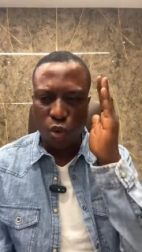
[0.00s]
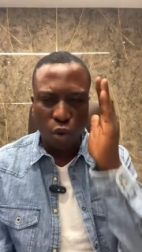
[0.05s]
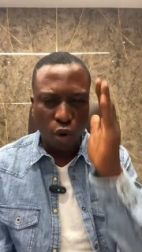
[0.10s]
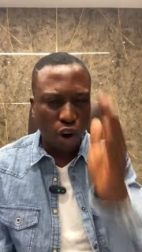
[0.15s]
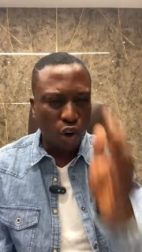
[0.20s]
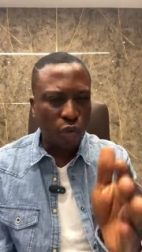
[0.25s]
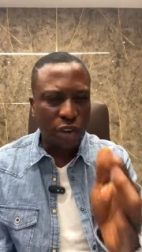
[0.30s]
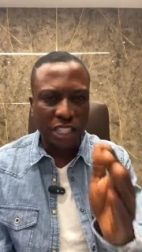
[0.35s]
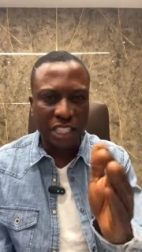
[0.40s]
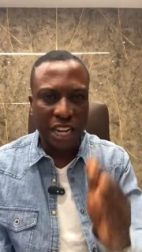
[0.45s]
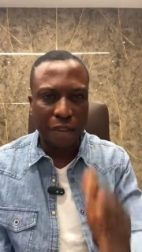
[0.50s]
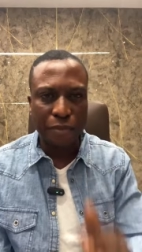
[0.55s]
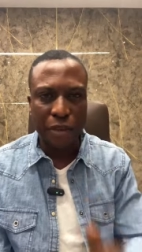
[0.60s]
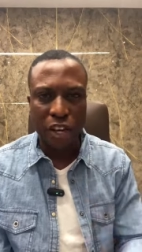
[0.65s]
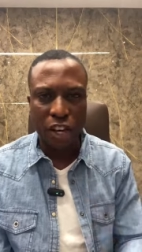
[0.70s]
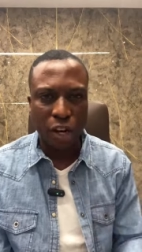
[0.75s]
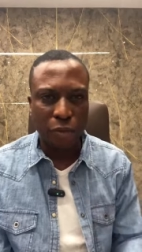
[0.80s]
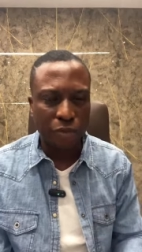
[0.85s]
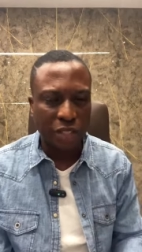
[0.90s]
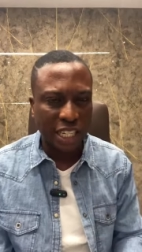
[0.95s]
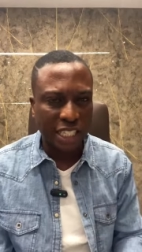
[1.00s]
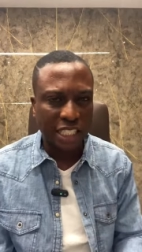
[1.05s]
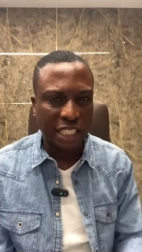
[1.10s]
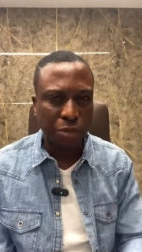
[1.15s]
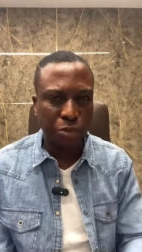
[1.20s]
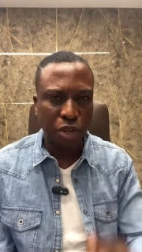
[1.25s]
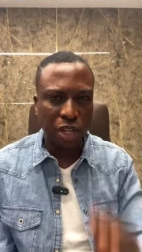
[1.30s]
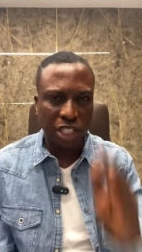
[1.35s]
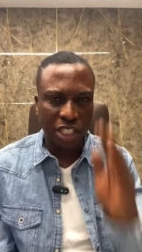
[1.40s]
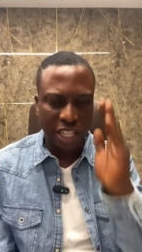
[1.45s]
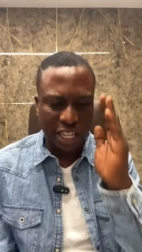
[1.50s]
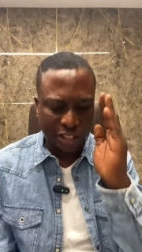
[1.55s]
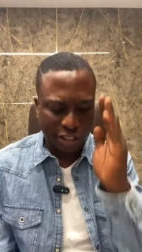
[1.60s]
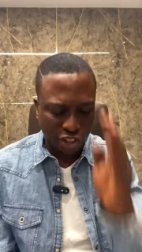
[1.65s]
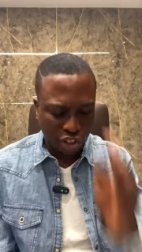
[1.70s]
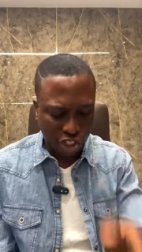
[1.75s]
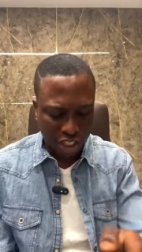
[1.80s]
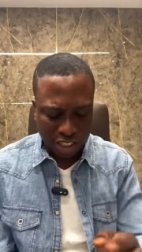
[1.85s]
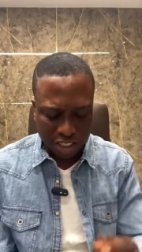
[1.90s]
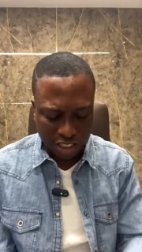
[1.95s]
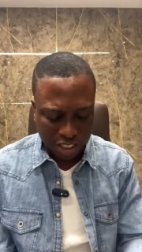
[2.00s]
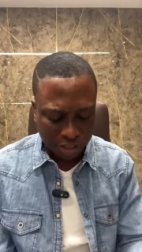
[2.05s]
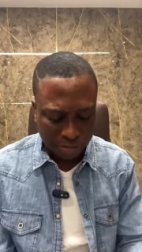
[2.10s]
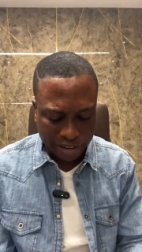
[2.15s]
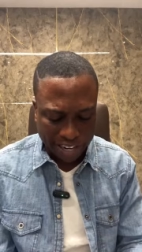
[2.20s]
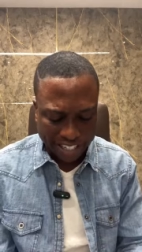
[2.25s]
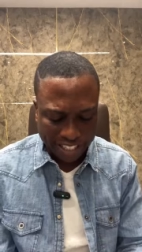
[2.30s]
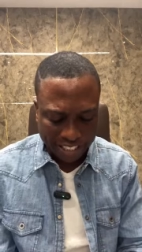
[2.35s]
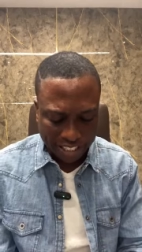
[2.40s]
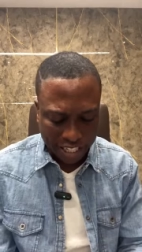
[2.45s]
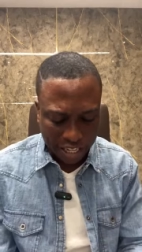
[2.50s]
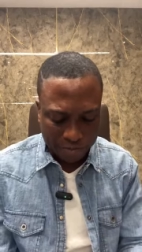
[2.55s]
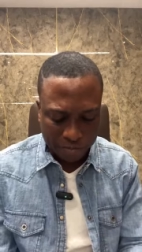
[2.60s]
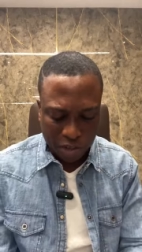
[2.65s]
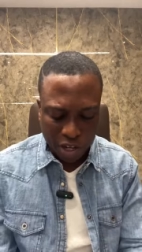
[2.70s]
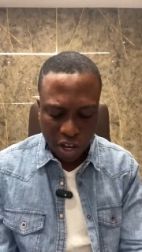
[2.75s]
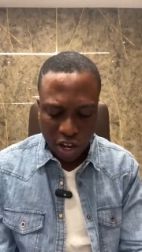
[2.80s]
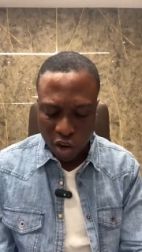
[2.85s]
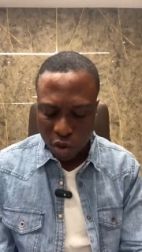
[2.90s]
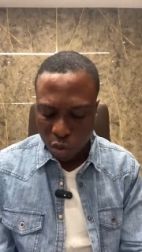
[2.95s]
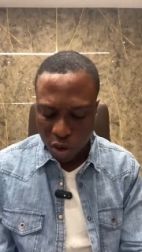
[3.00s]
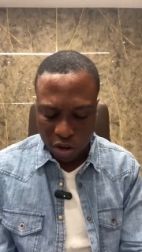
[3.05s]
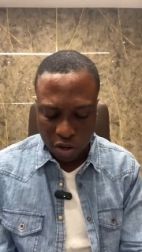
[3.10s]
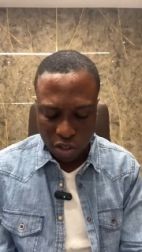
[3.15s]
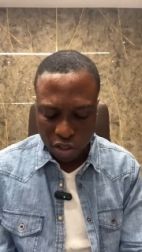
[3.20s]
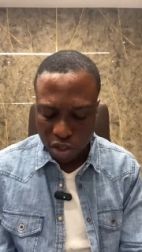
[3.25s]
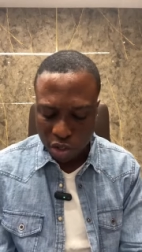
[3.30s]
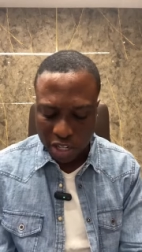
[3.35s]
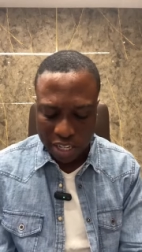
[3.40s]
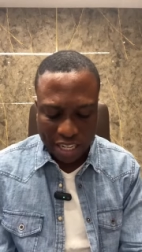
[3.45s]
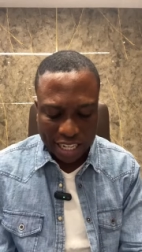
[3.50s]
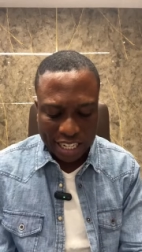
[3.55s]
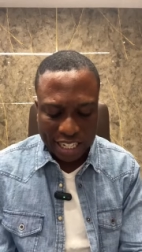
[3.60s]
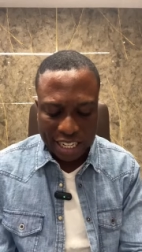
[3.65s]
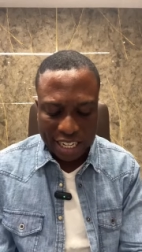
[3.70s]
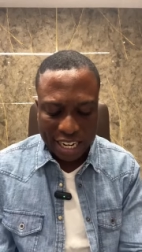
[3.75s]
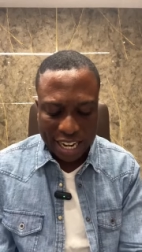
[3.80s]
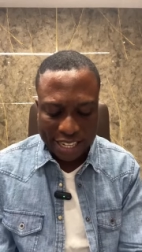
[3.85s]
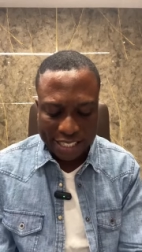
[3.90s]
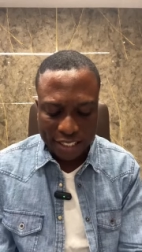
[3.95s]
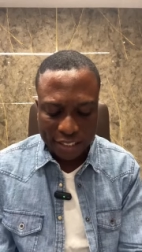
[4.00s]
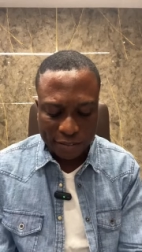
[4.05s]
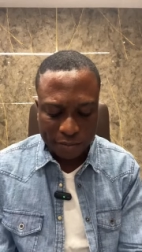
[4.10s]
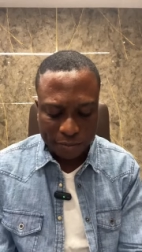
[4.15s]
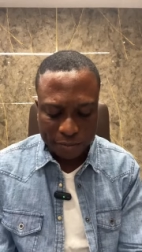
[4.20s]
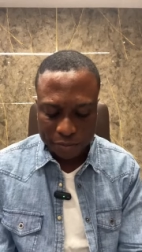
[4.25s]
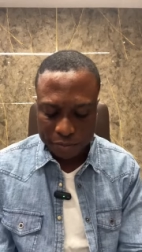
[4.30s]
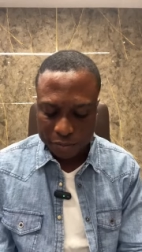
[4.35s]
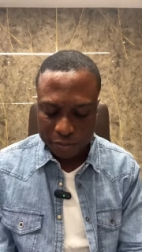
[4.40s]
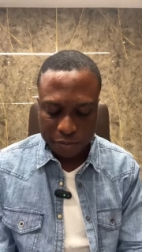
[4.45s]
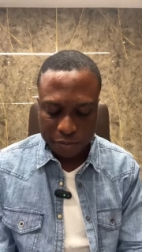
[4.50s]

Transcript: Worries have become testimonies in Jesus' mighty name. We're going to declare the last.